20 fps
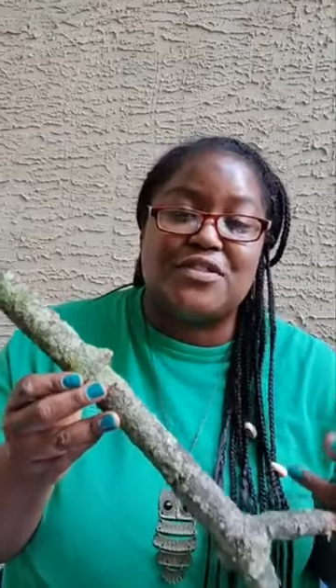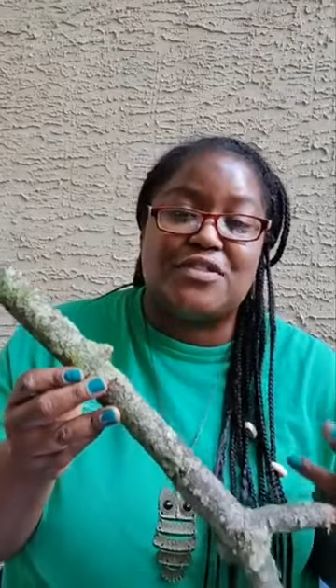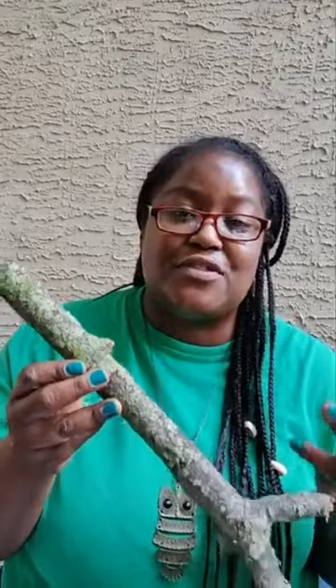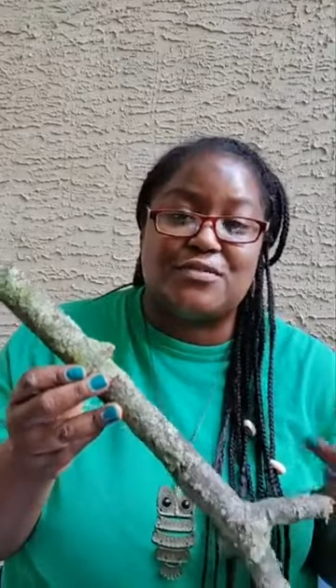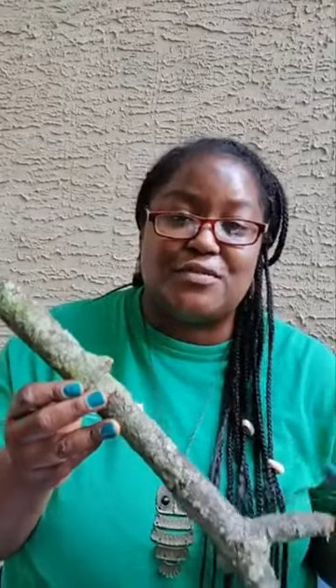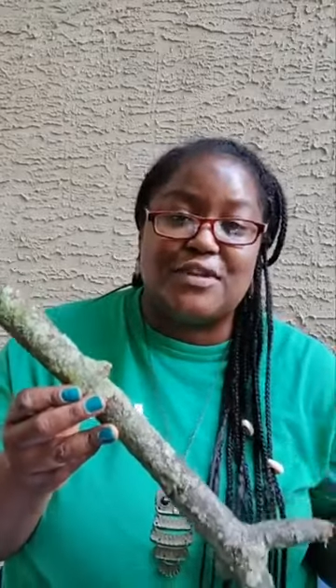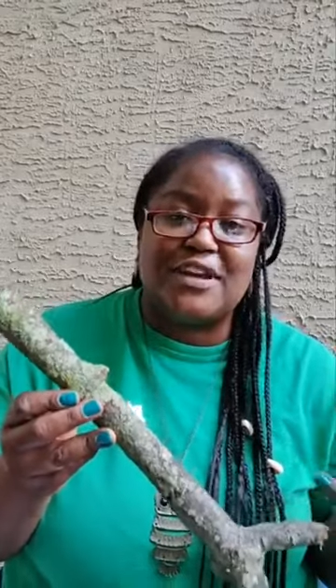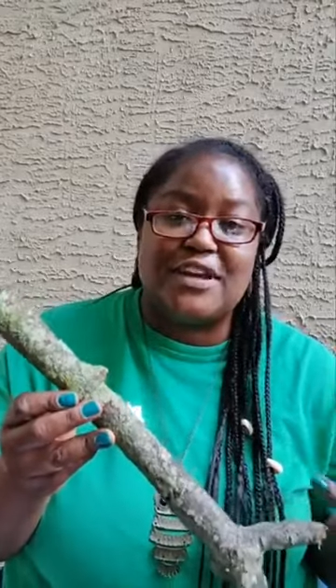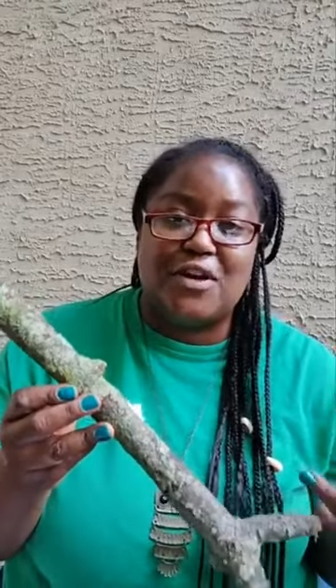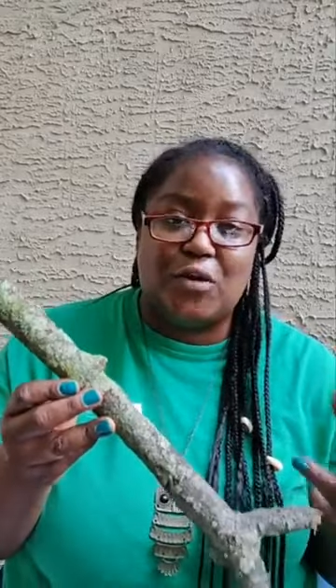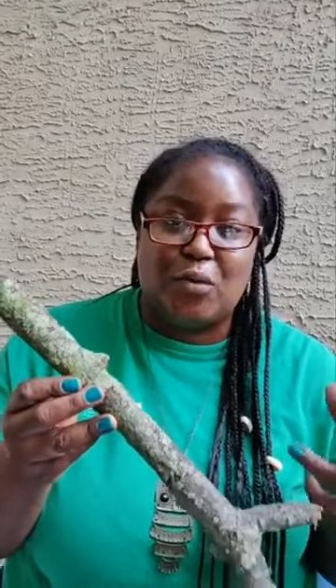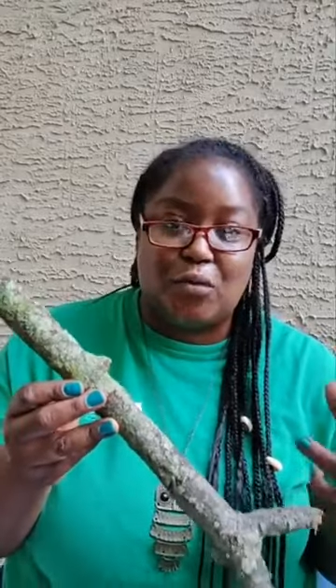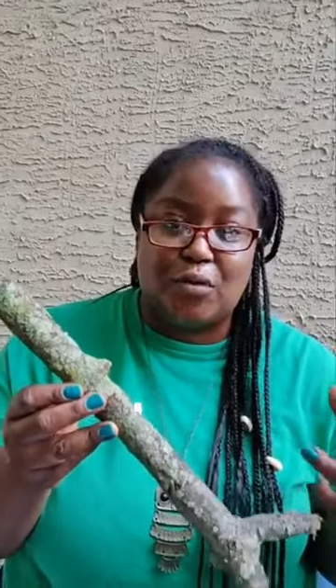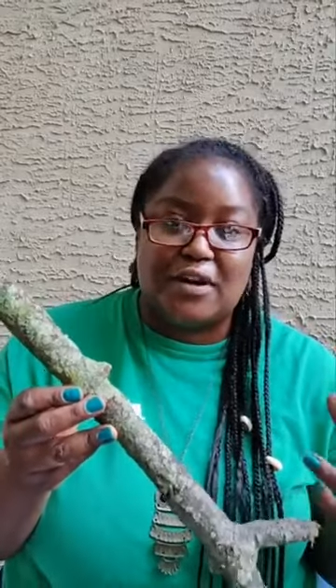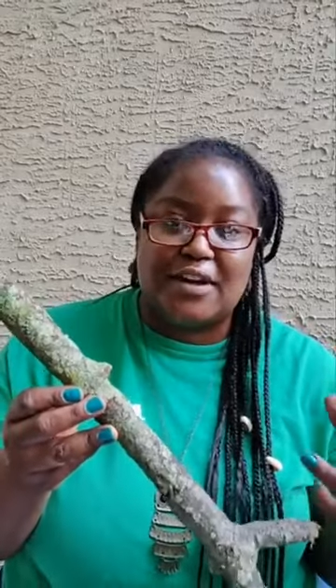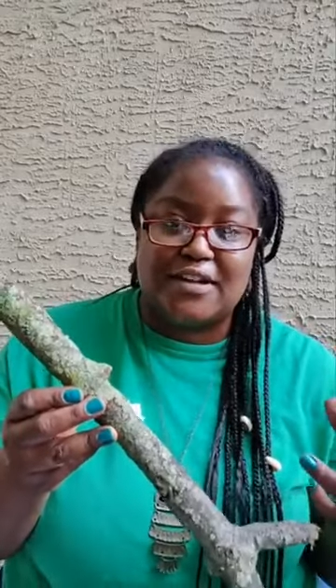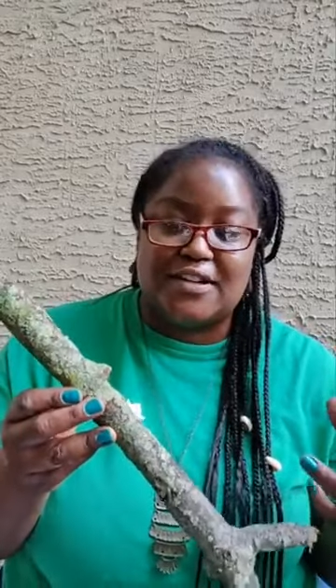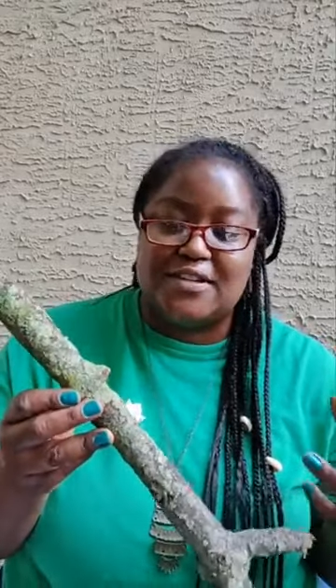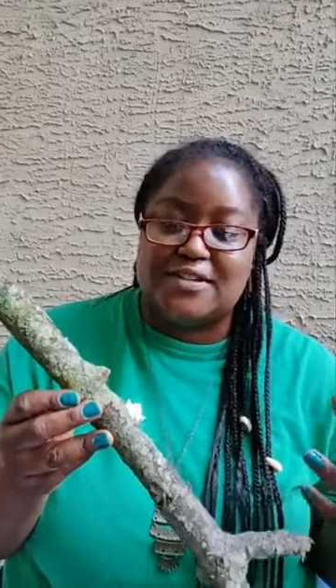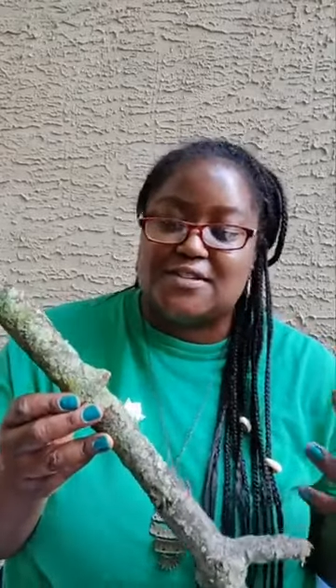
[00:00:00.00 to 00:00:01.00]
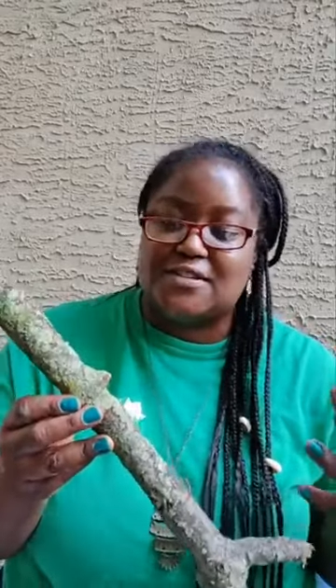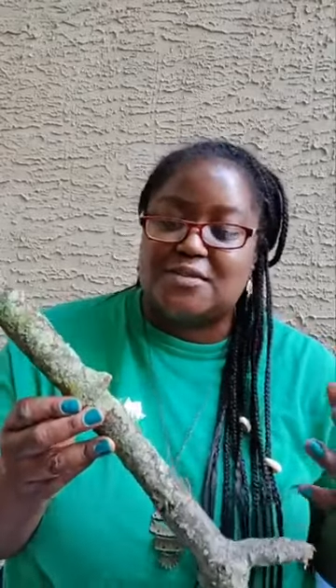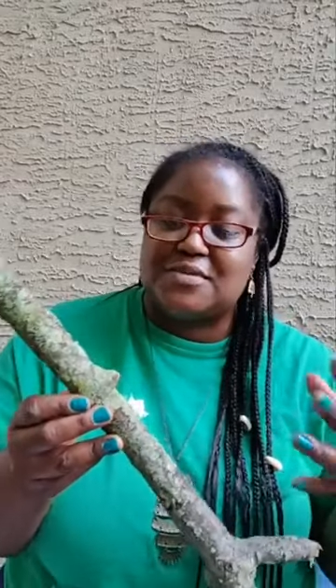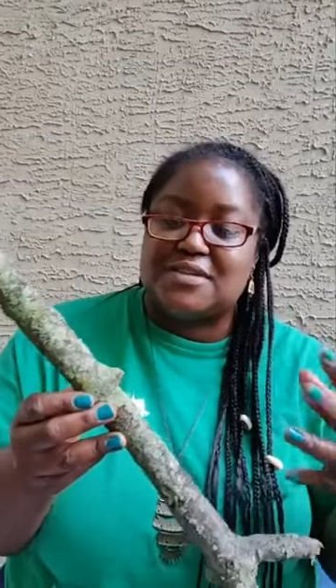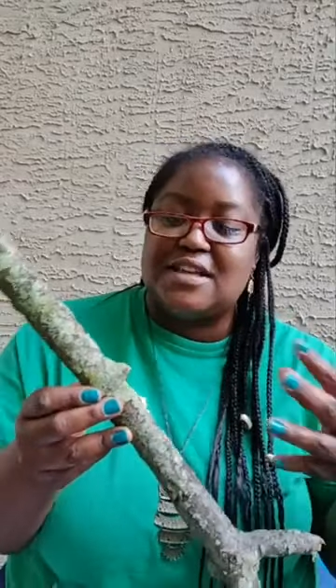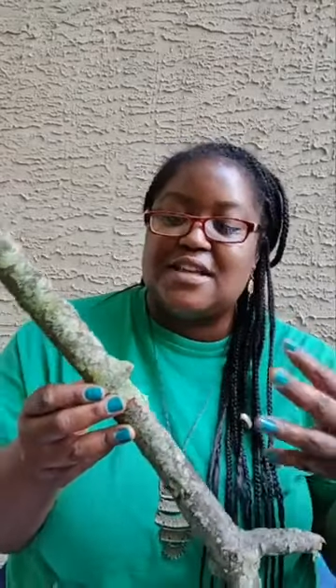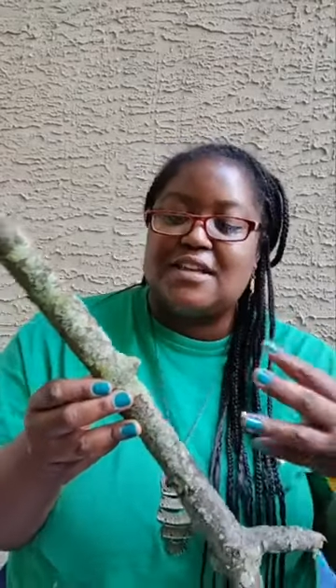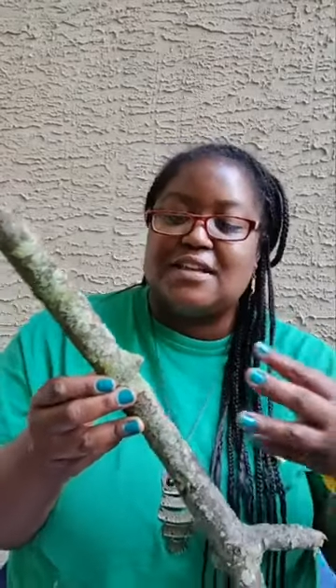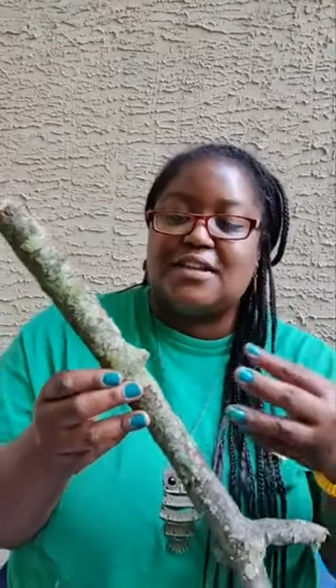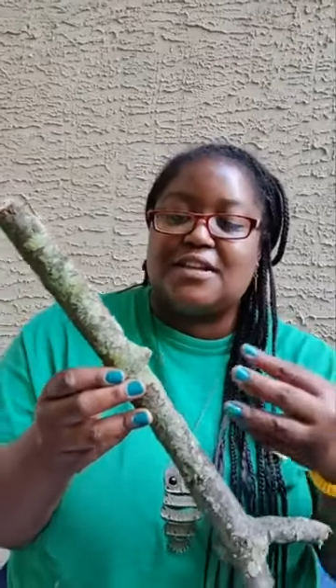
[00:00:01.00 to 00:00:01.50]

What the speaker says: three organisms